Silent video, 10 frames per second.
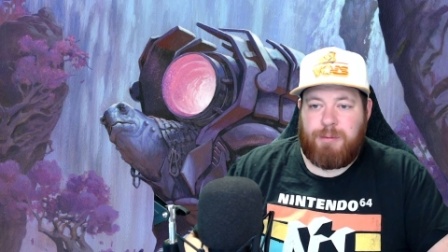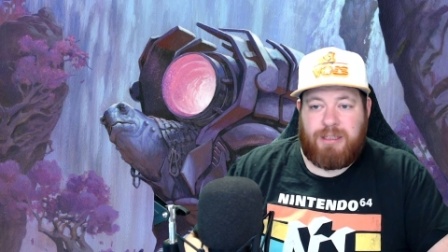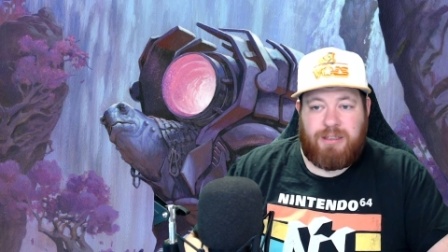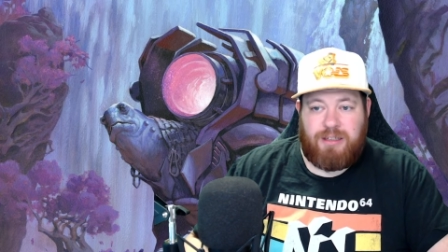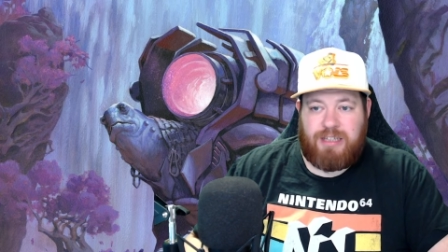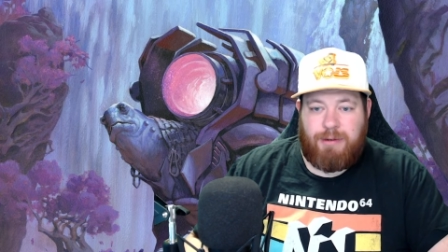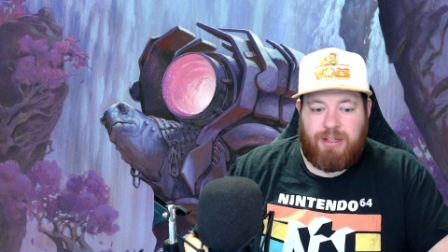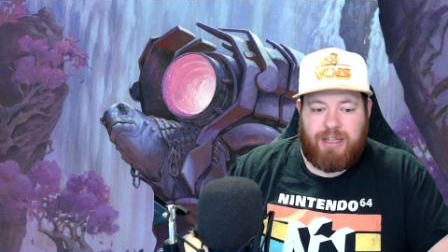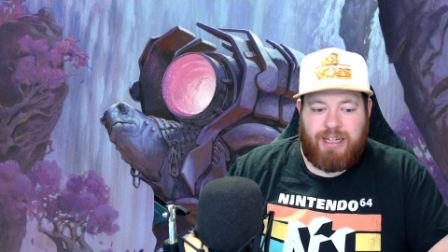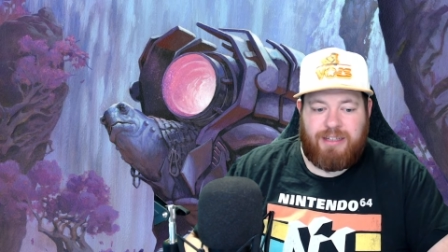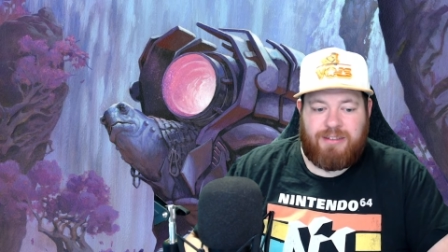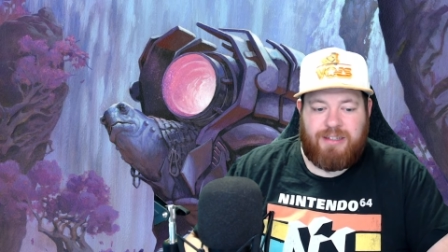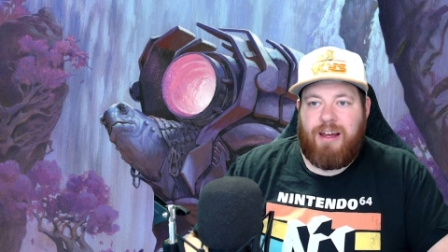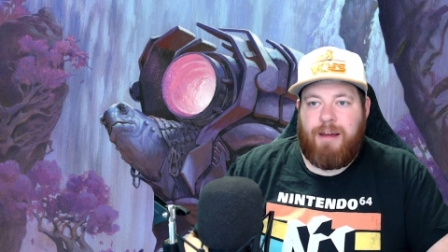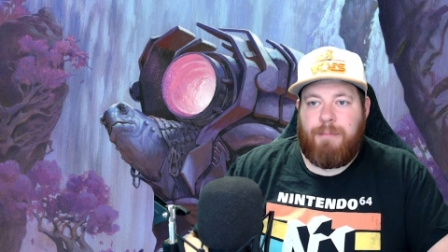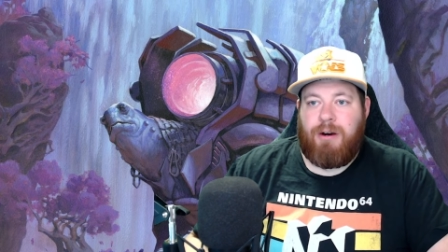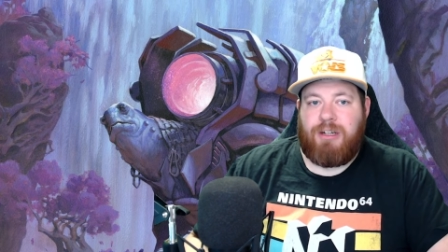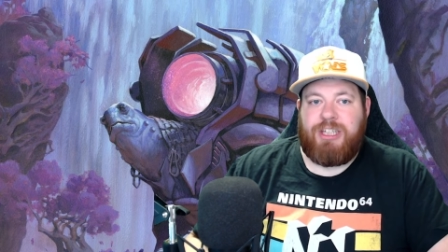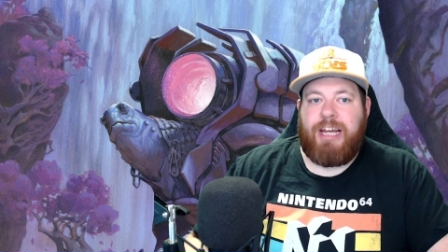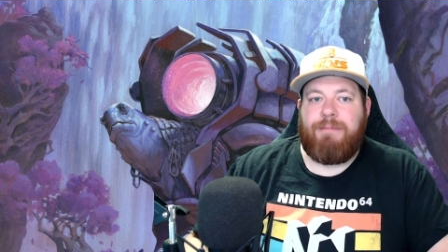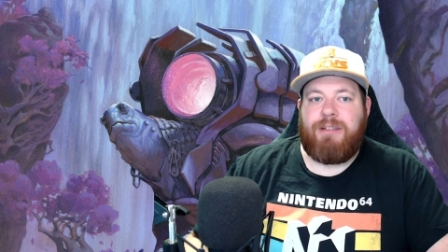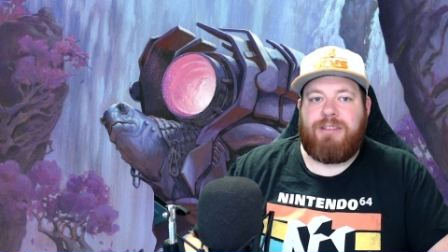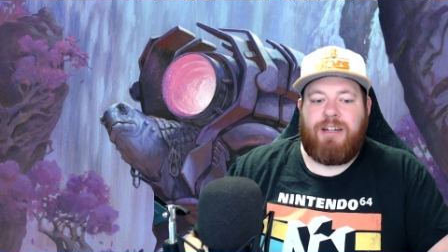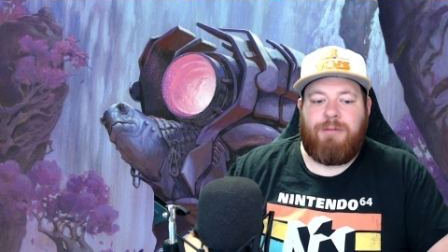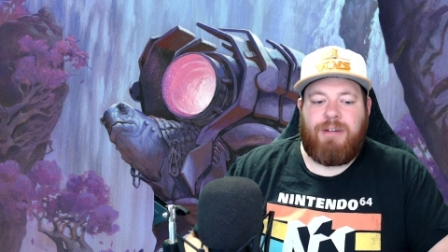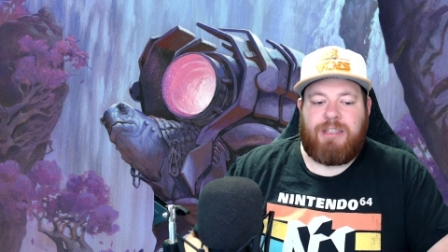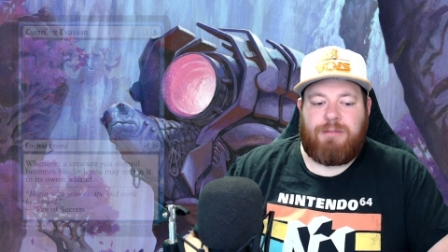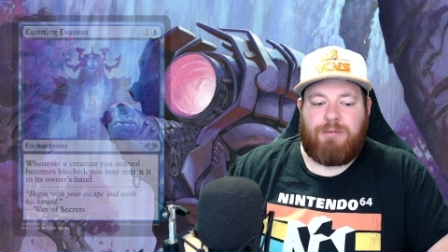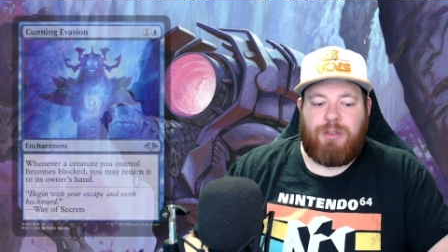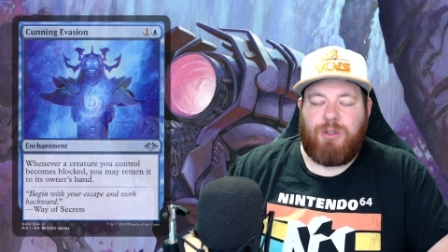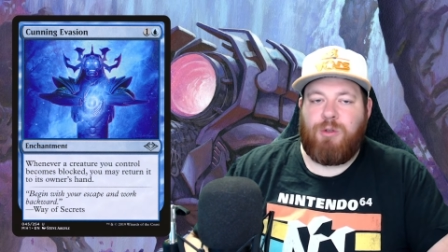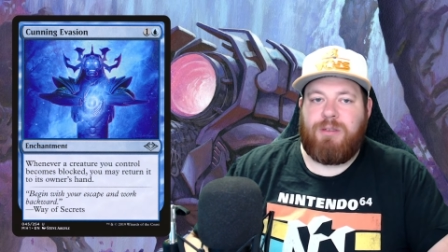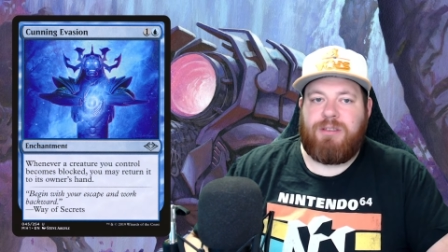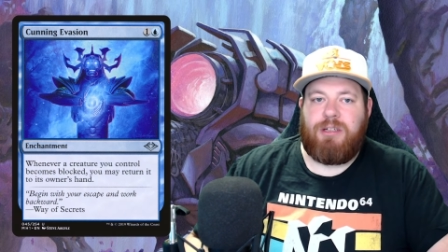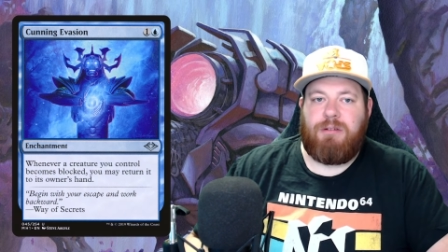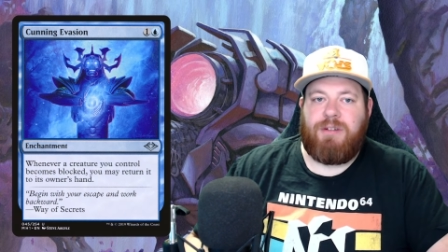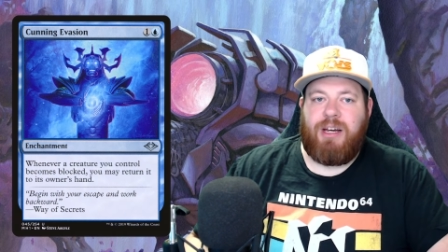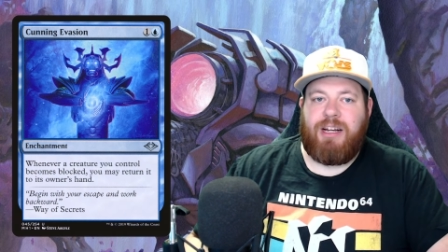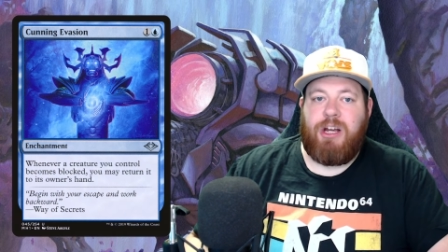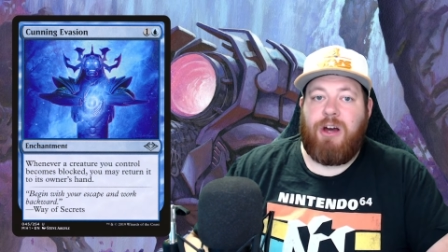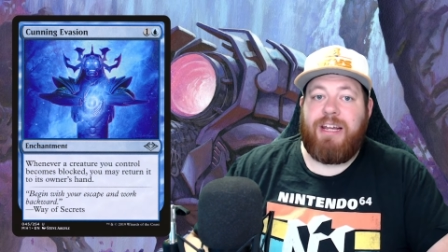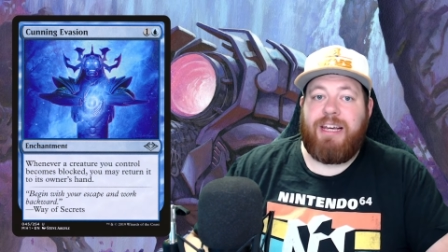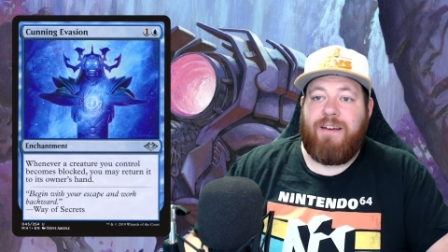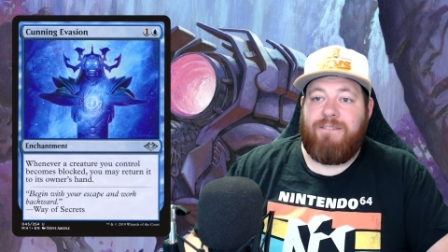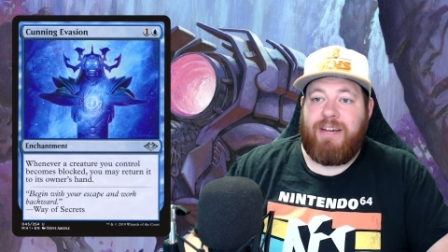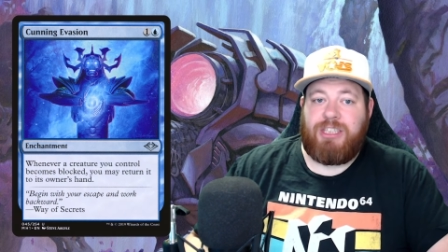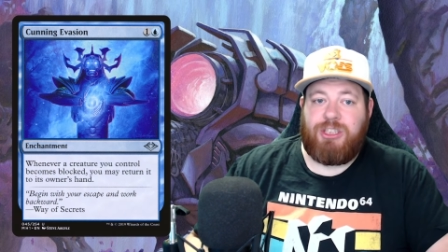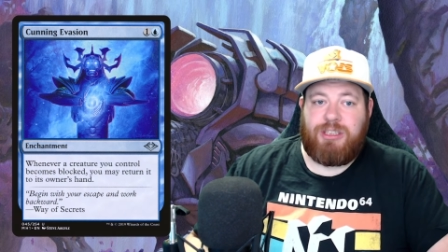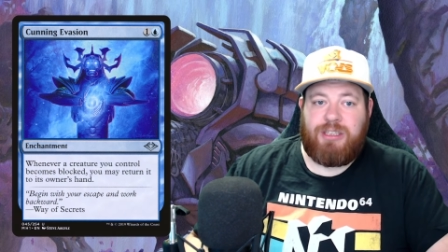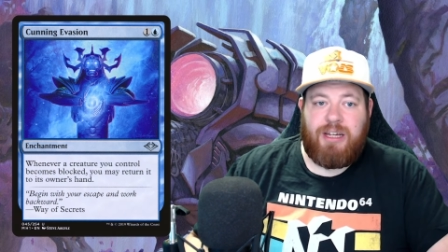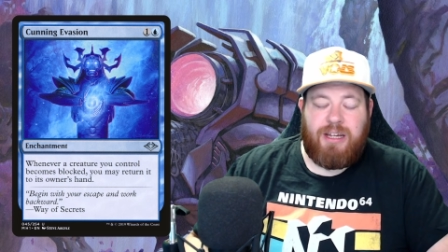ton of time on lands, but our enchantments, we've got some really cool ones here. We've got Cunning Evasion.